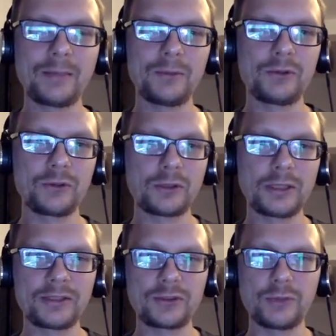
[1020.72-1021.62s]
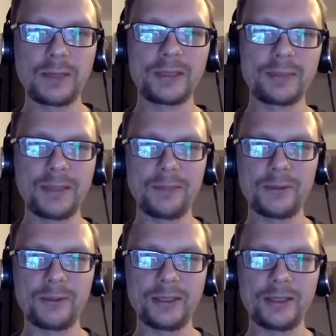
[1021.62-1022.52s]
collect this wrapping paper,
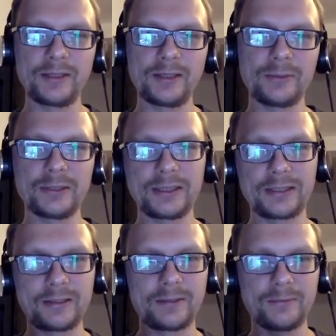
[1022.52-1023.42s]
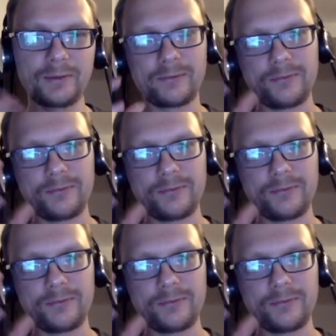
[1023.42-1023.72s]
and then you would like very